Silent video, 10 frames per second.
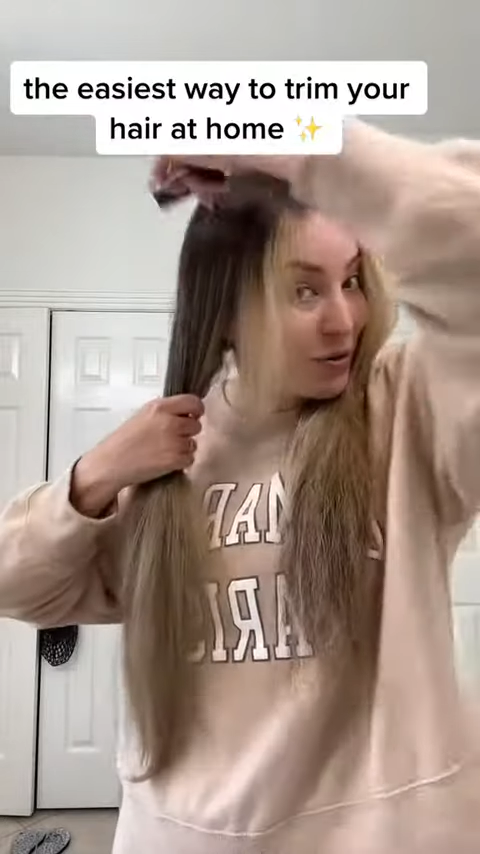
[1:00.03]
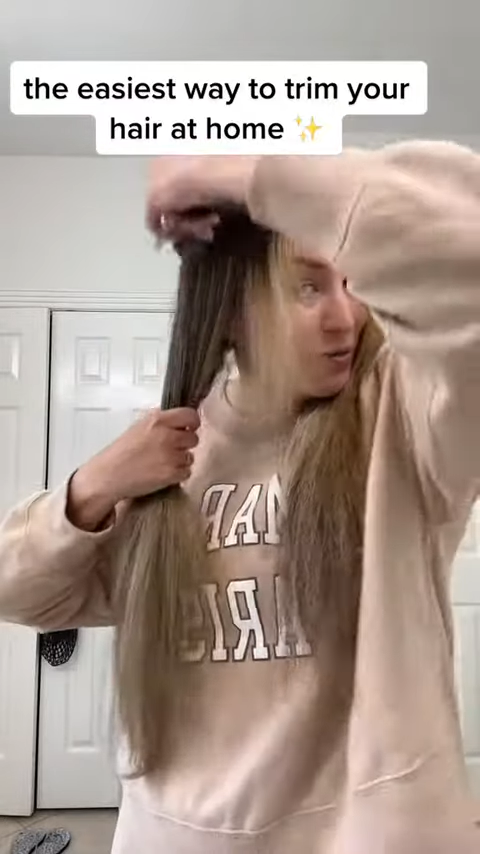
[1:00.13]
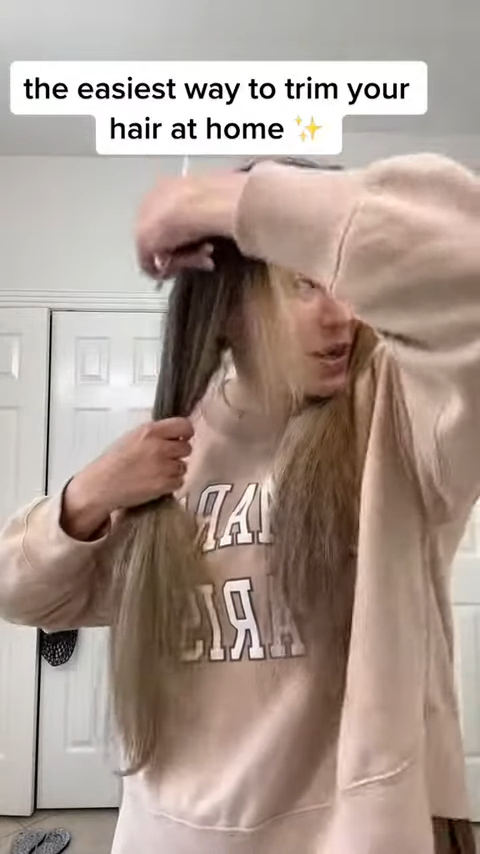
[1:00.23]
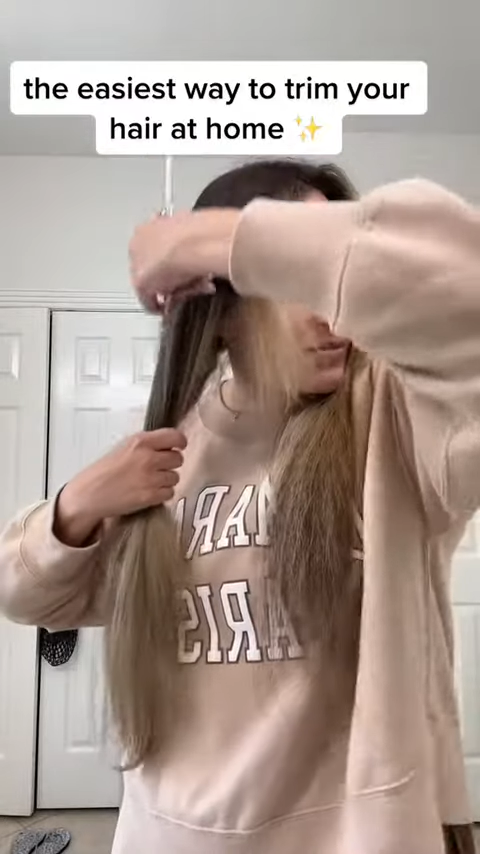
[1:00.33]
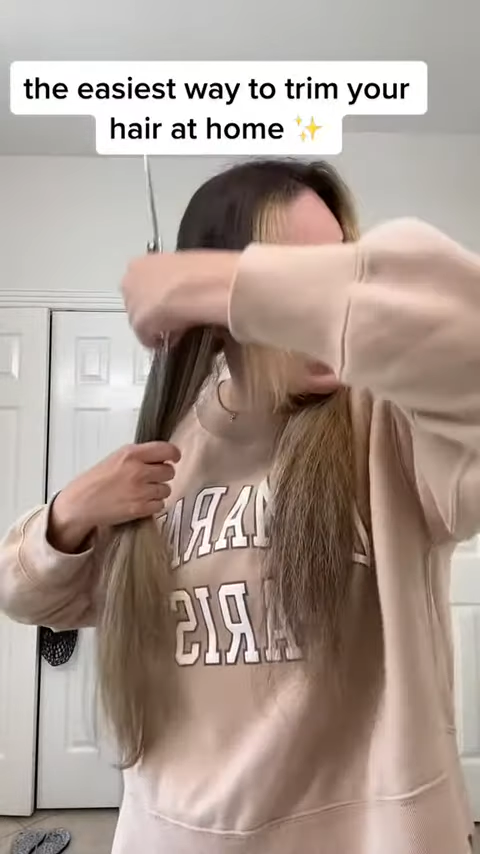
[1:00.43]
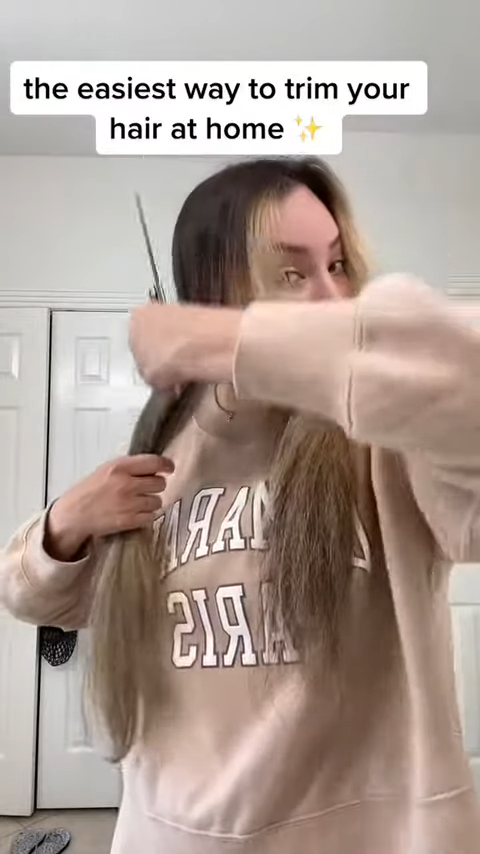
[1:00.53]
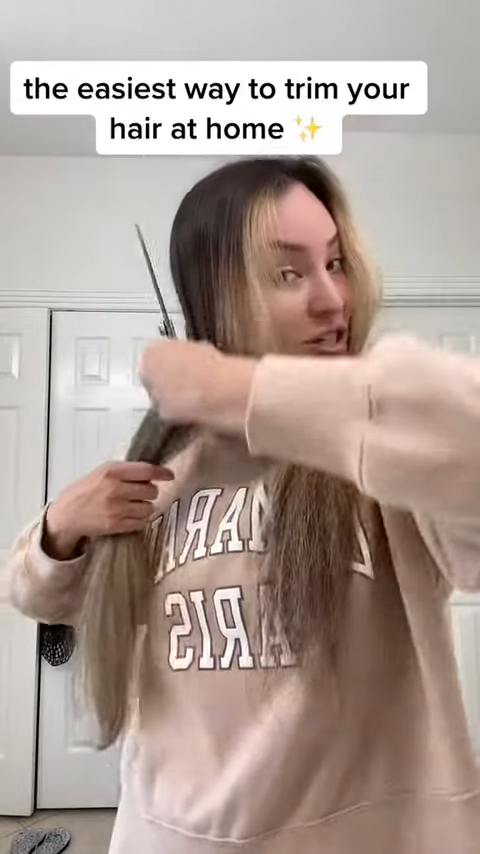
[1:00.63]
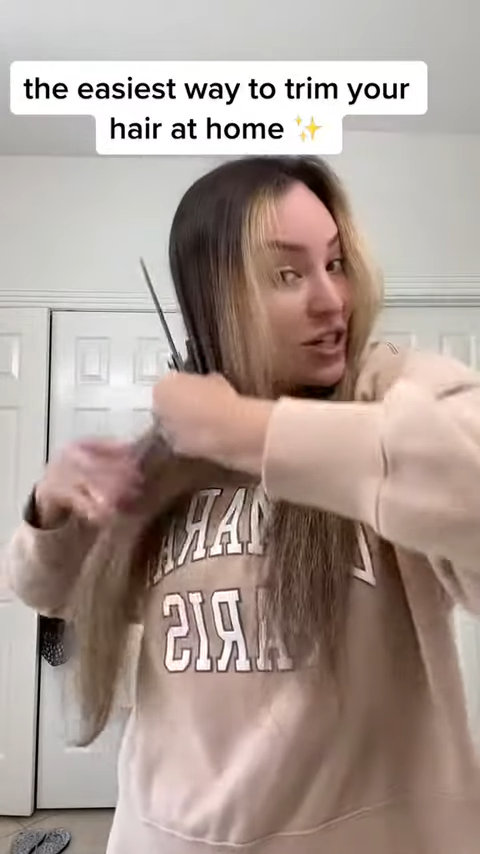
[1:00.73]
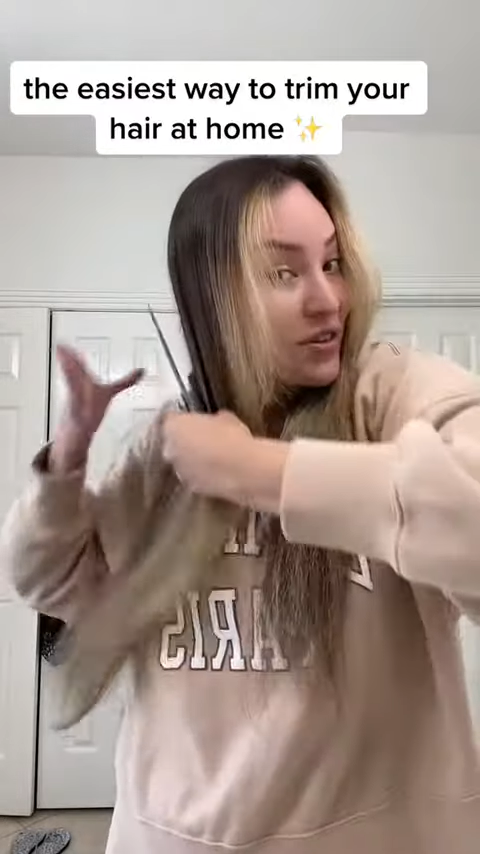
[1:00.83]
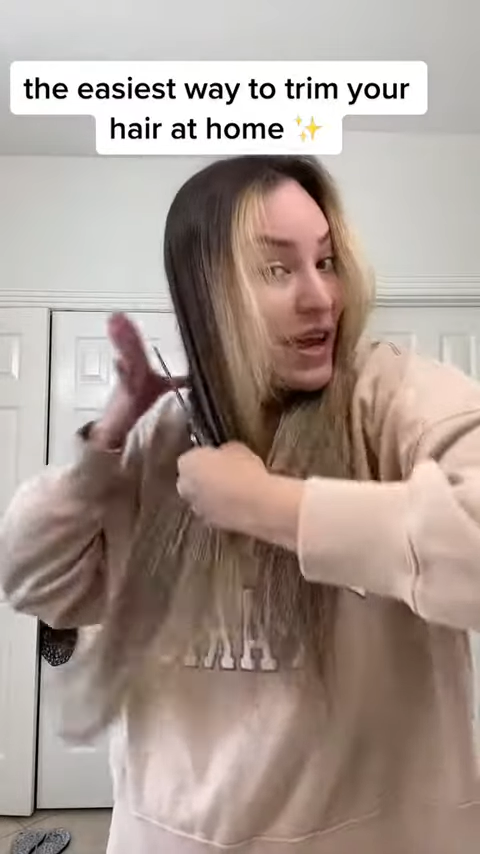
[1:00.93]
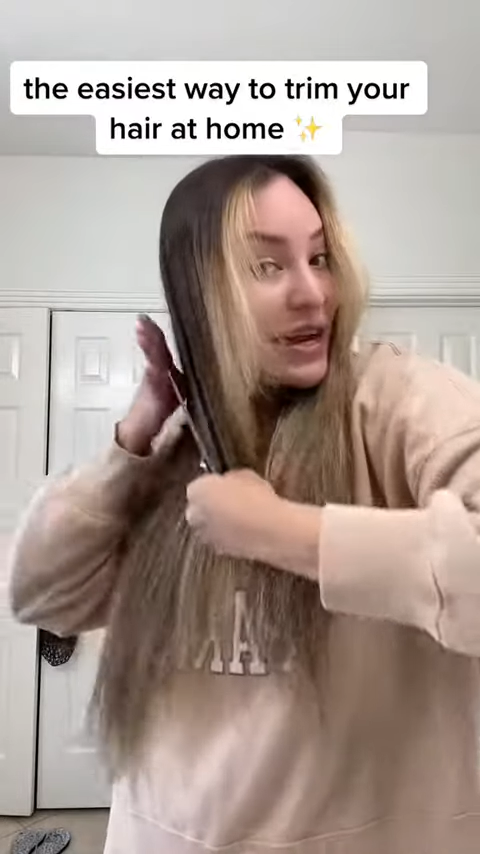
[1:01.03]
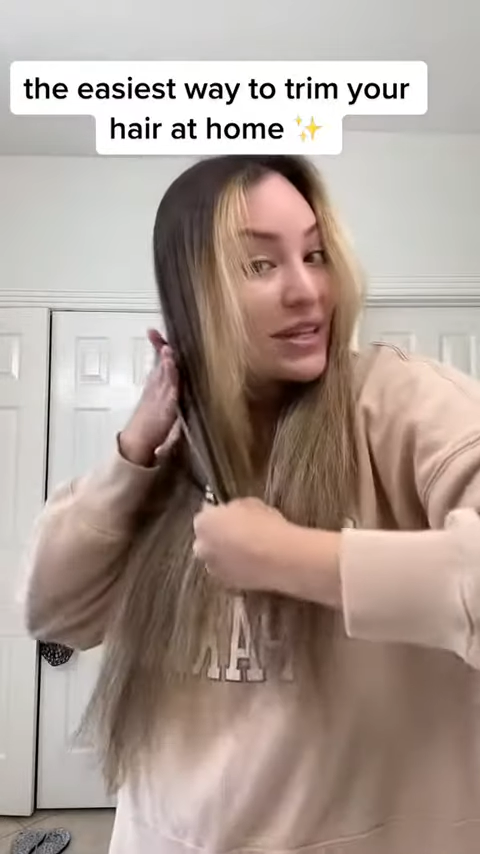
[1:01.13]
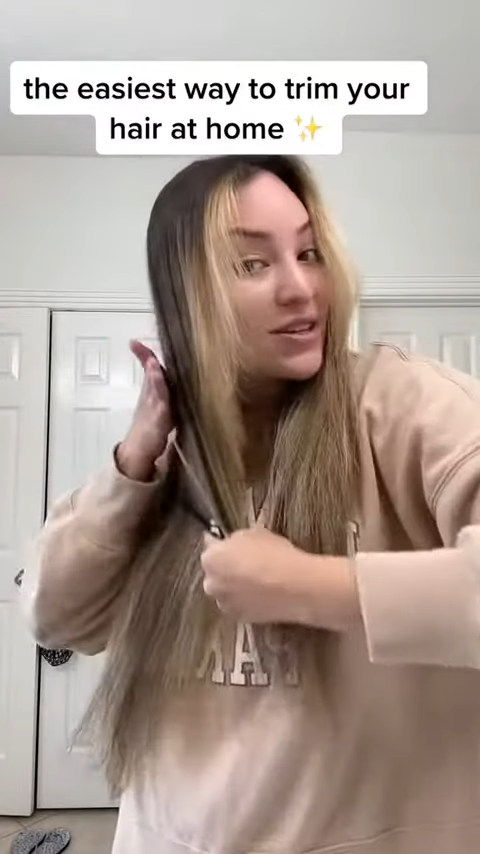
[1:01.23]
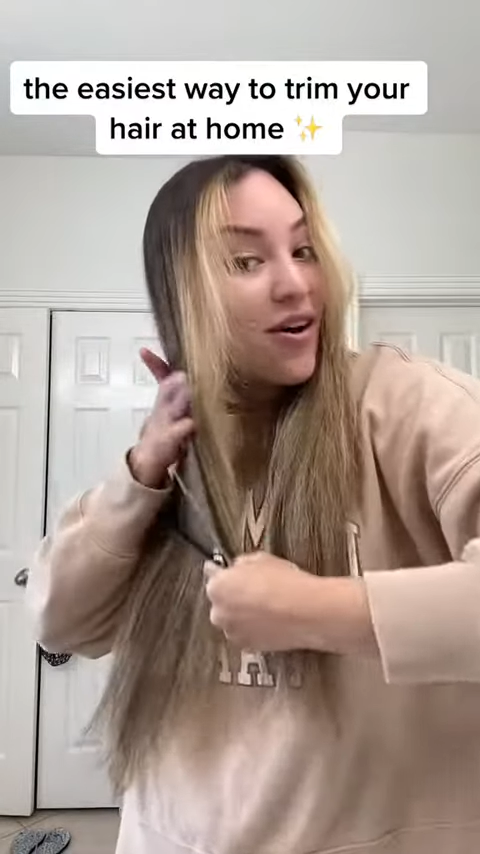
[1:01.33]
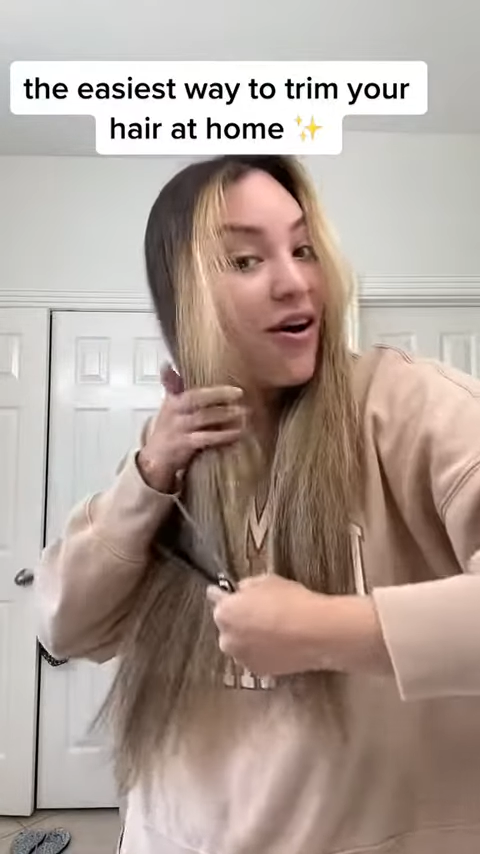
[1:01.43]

We wanna make sure that it's